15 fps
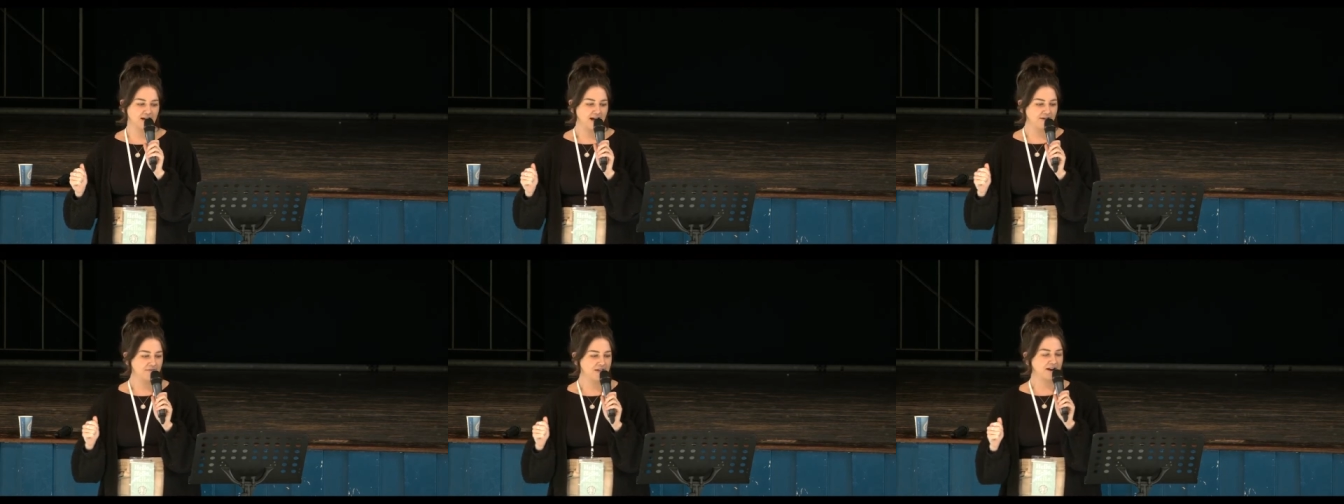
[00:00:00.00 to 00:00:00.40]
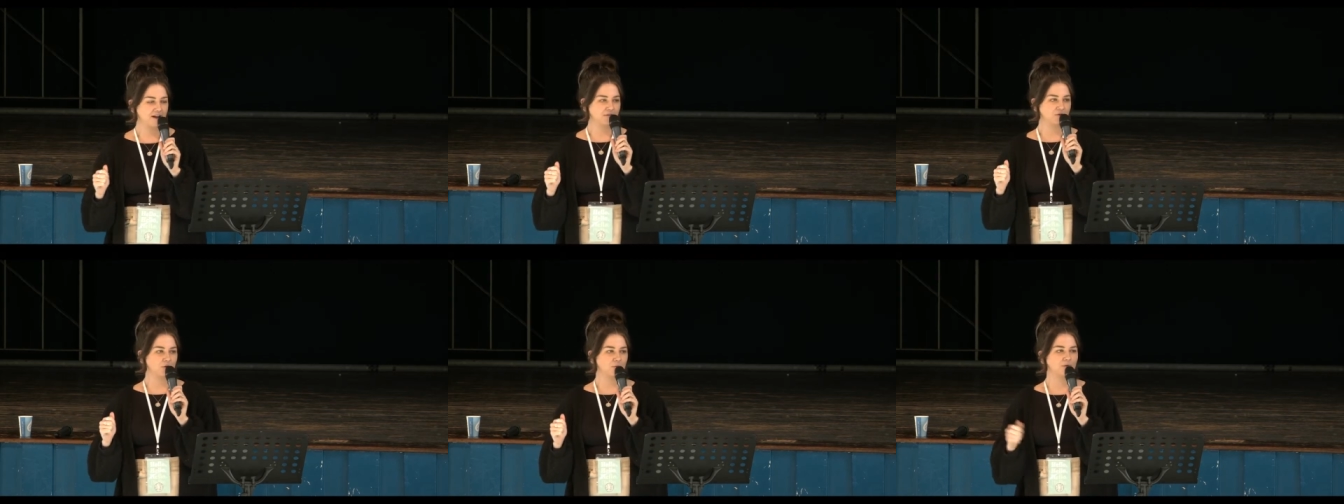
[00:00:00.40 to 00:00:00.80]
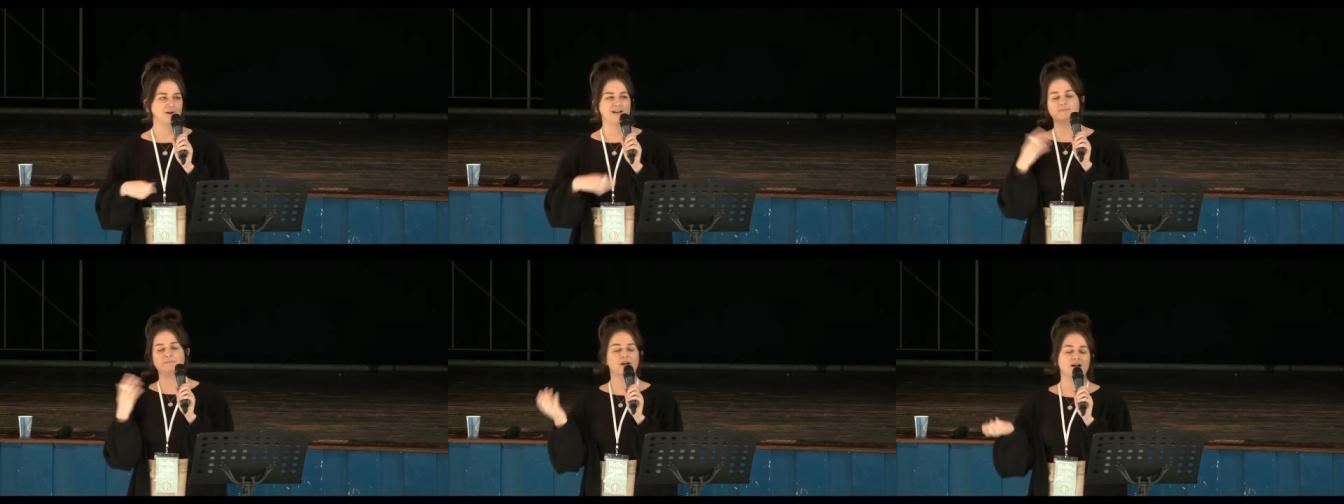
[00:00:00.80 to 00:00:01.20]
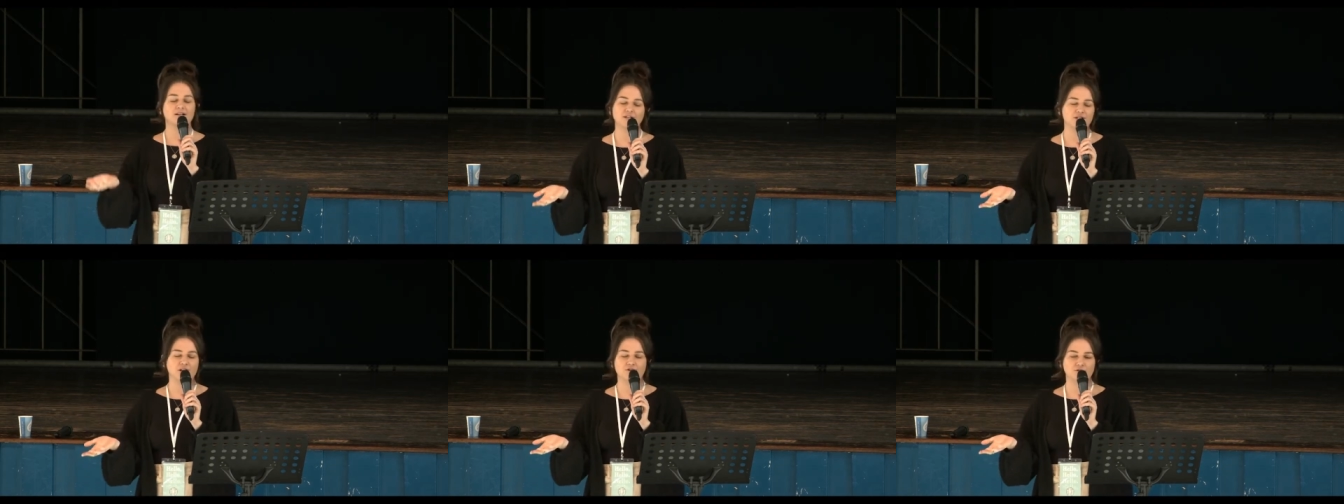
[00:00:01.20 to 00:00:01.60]
And then I thought, well, it's because
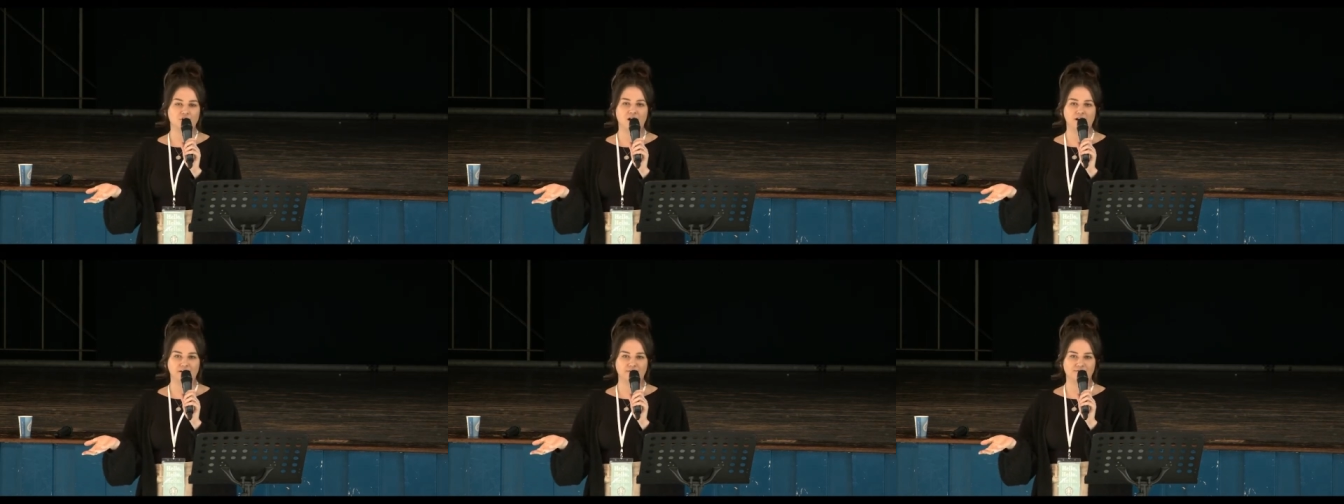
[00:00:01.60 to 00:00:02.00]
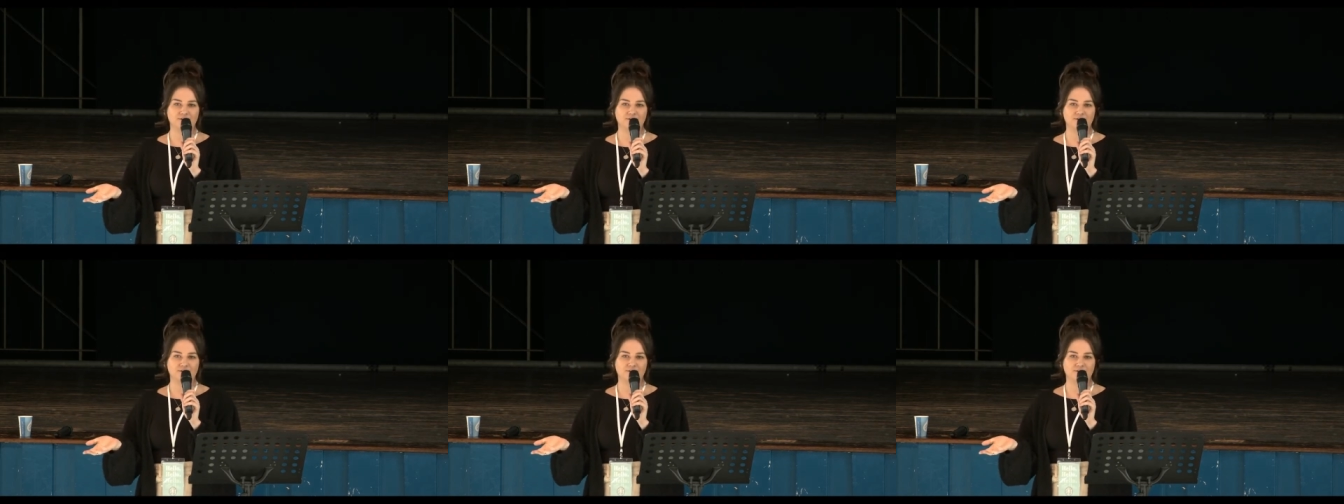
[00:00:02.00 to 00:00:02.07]
I don't drive.